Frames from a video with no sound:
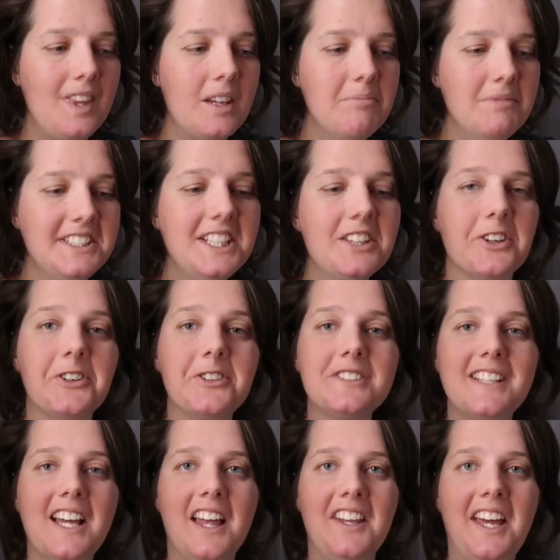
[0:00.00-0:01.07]

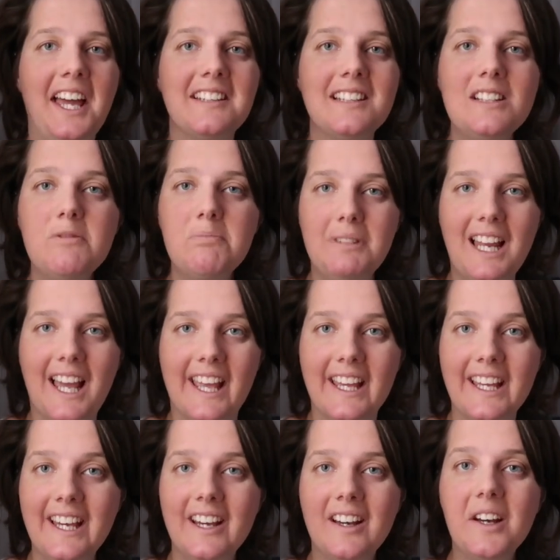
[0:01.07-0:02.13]
materials, and I had a little
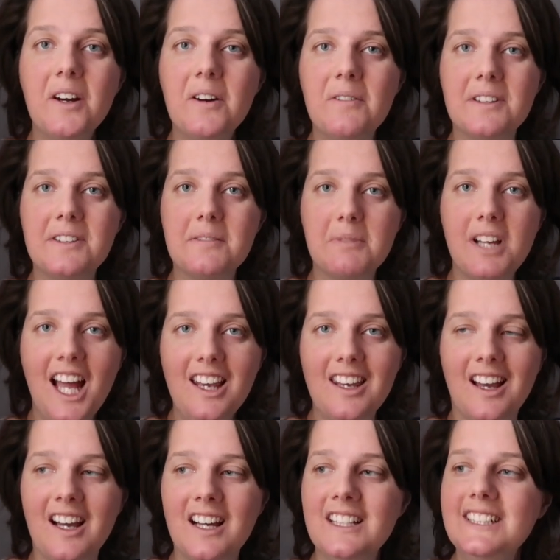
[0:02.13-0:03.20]
play with some
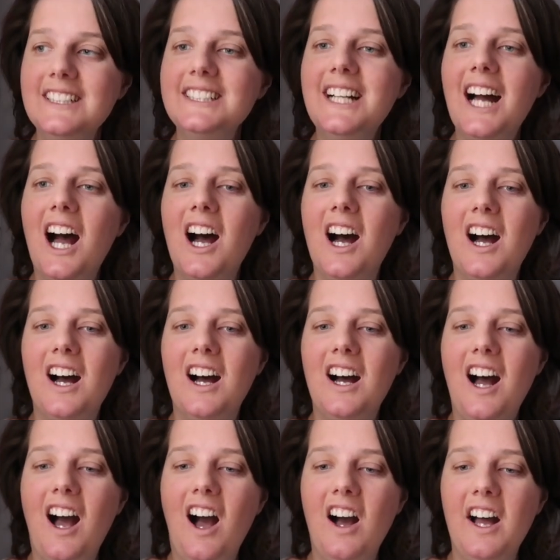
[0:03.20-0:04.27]
colour.
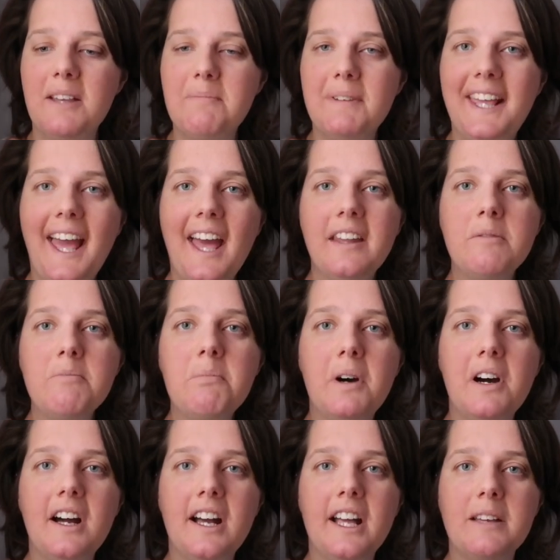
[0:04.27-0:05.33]
I began
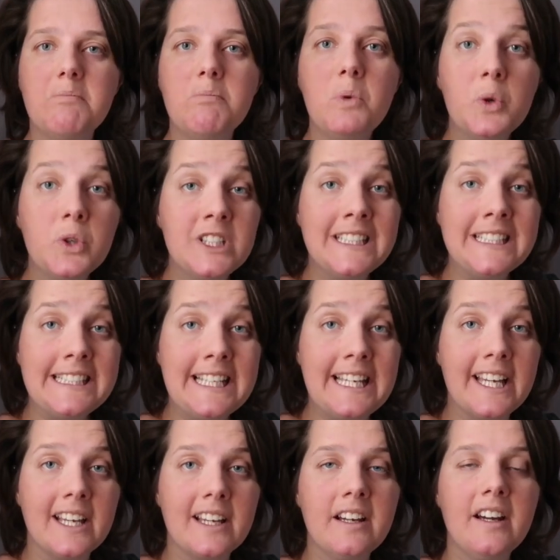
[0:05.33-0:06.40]
by
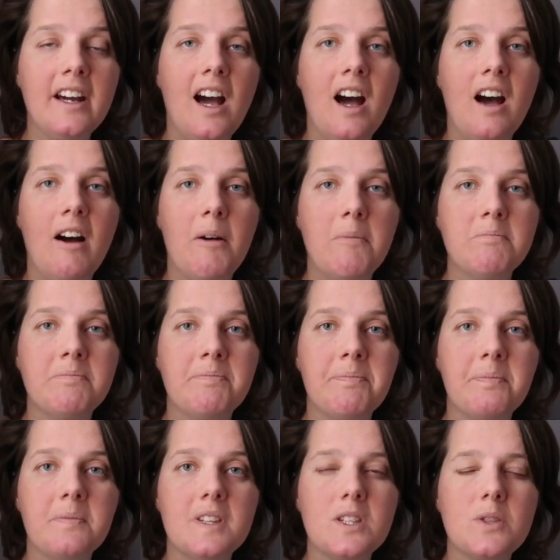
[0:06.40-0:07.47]
mordanting
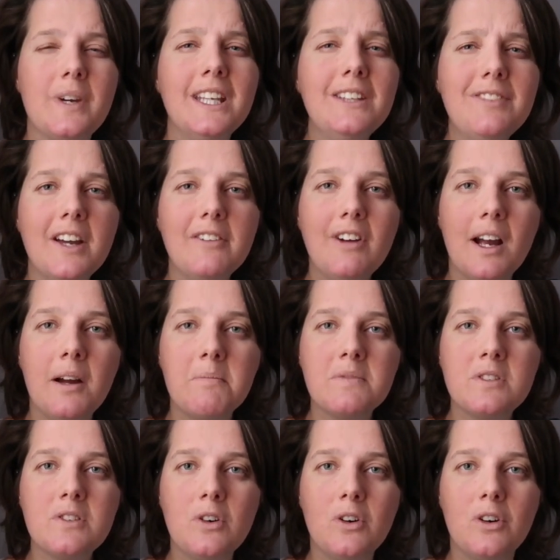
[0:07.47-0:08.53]
25
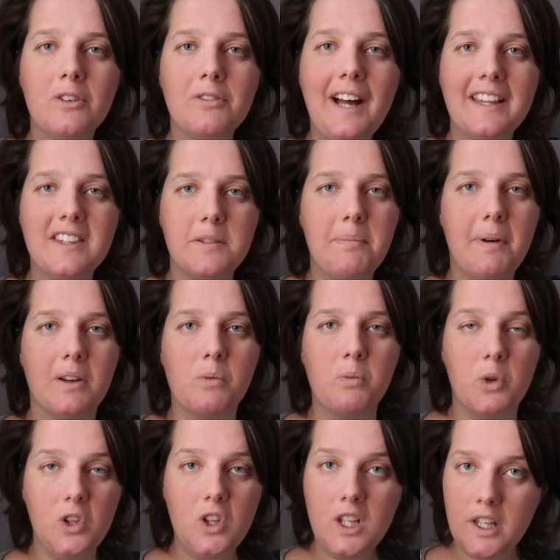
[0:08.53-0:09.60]
grams of handspun
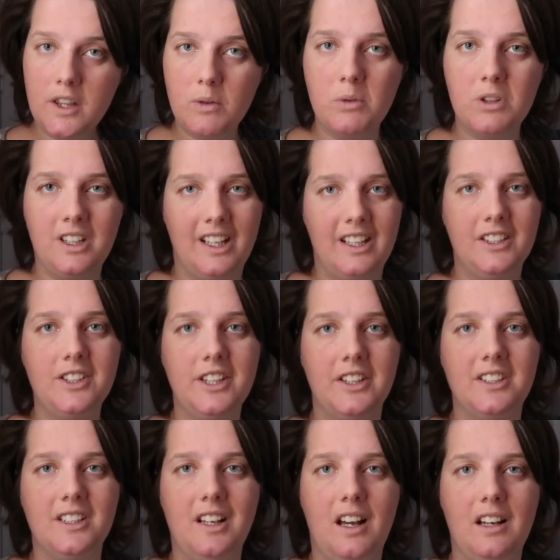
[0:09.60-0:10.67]
wool, the wool I
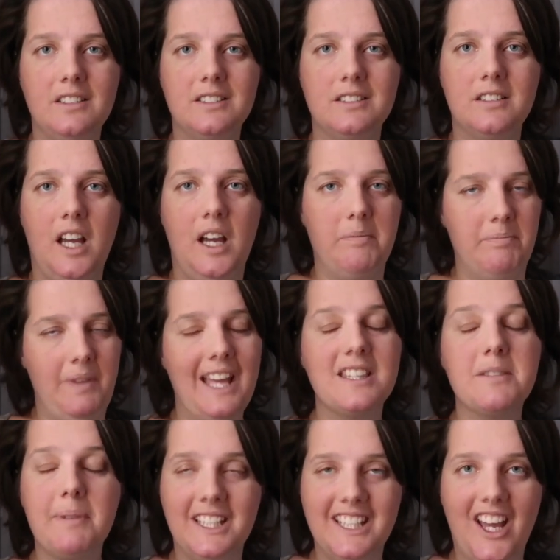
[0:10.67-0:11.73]
showed you last,
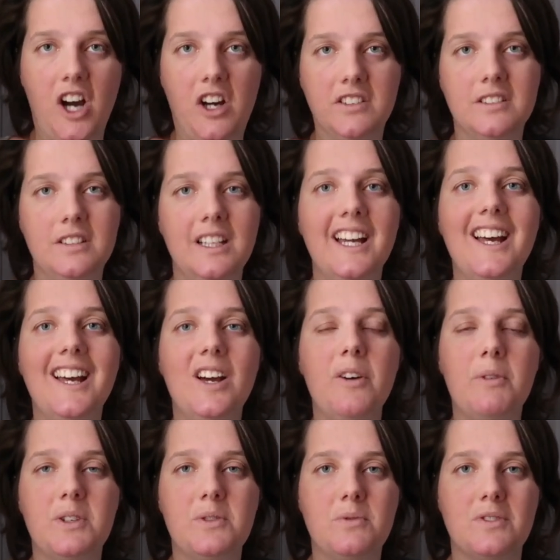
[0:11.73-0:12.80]
handspun yarn,
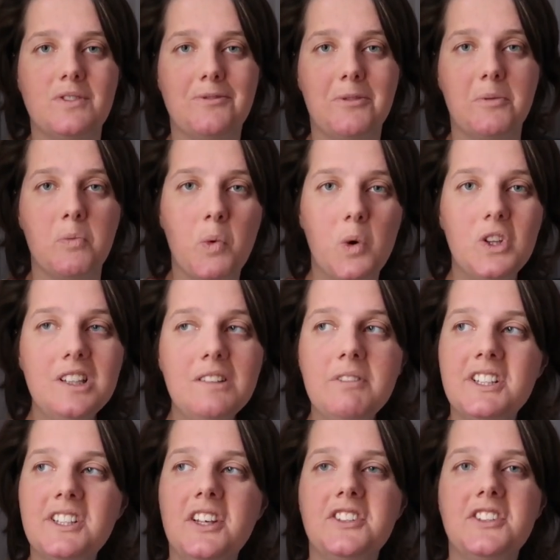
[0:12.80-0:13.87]
which was from wool,
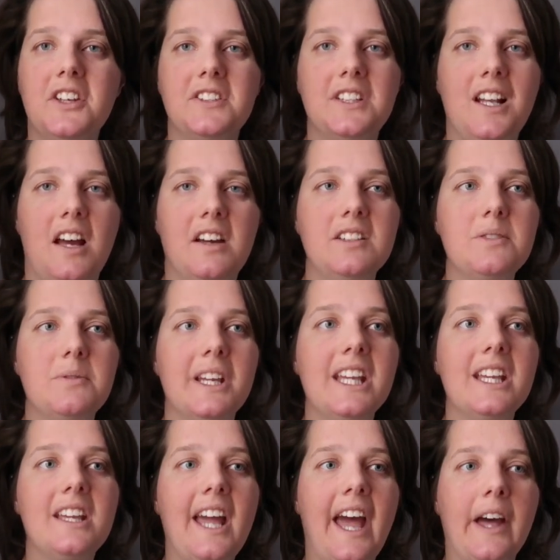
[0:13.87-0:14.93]
which I showed you last
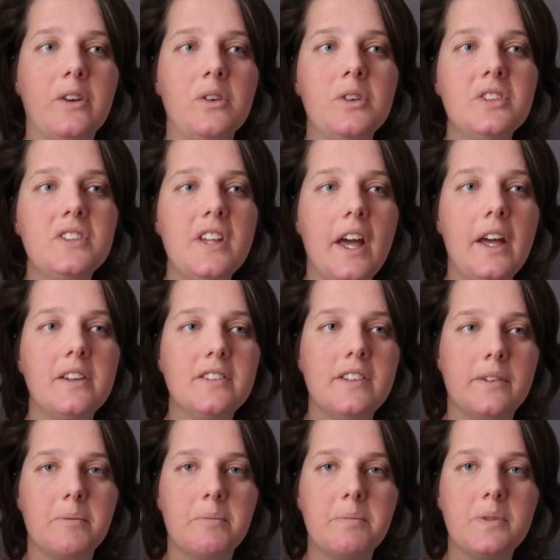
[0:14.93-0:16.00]
week, and also
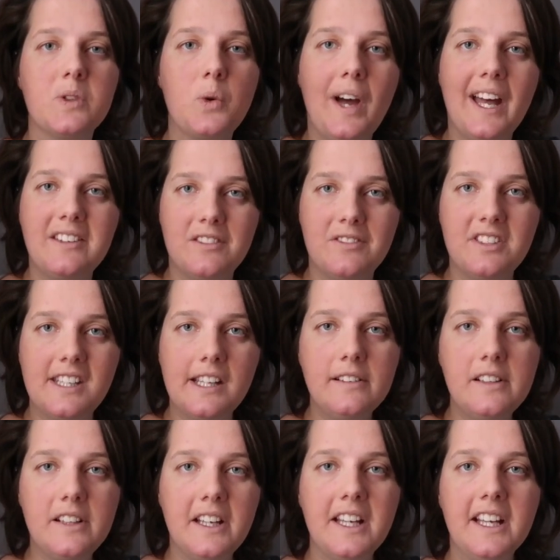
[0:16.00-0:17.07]
some squares of
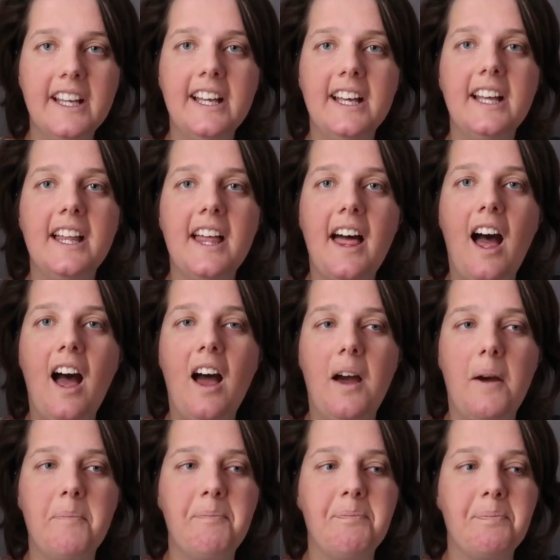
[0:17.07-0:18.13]
silk.
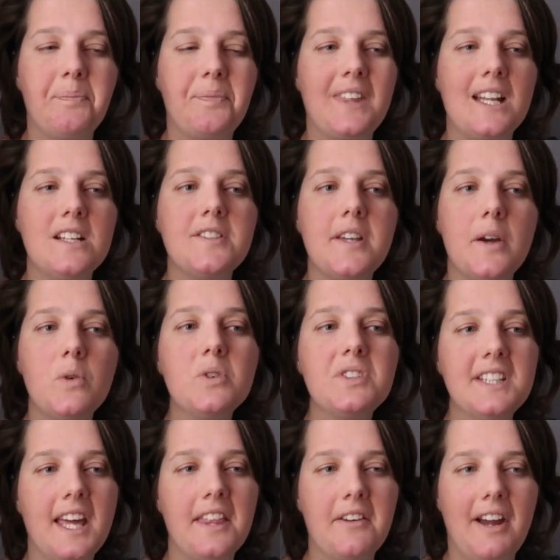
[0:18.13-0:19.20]
So
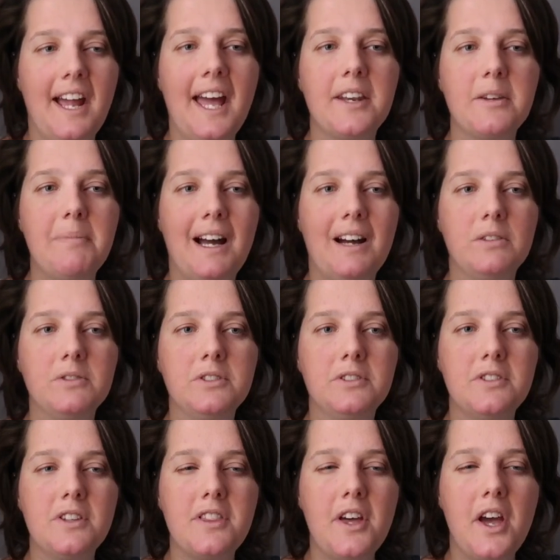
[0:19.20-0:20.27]
altogether I had about
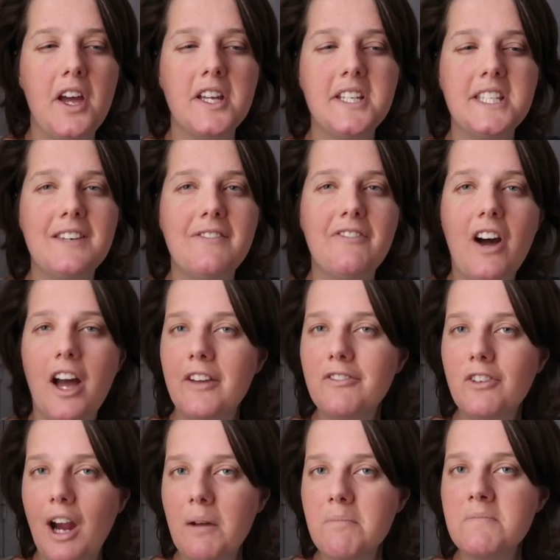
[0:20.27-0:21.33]
35
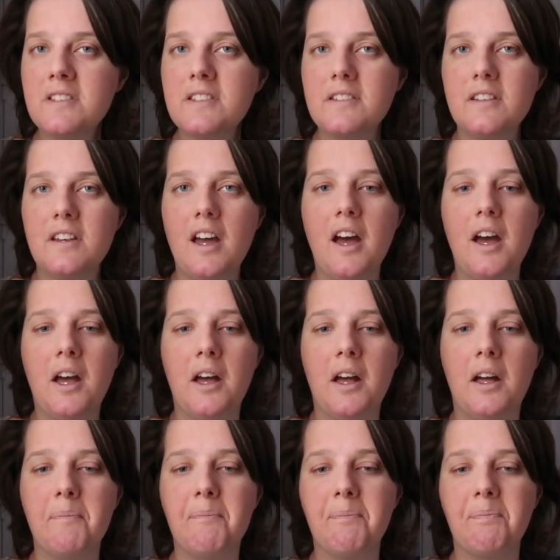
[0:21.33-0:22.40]
grams
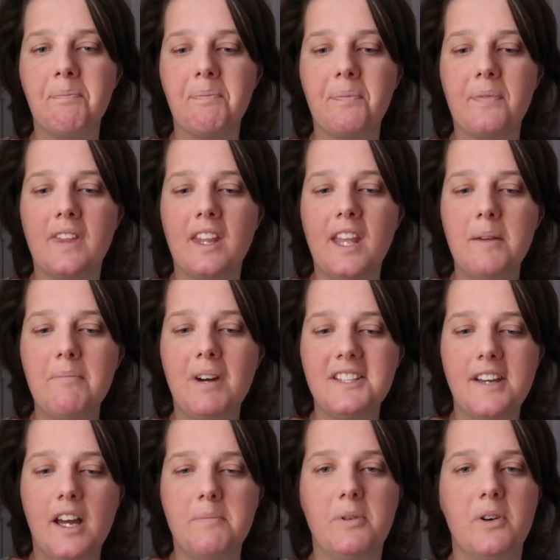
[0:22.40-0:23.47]
in my
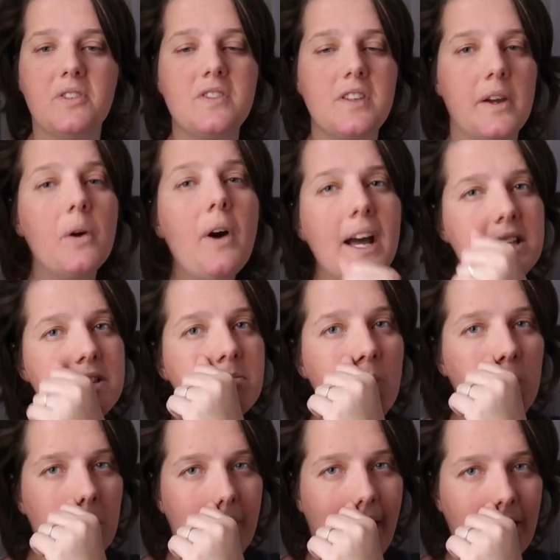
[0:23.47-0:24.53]
dye pot, so quite a
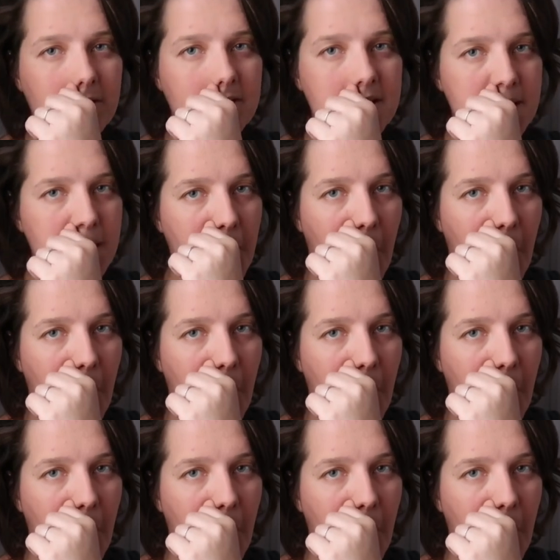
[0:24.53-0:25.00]
small amount,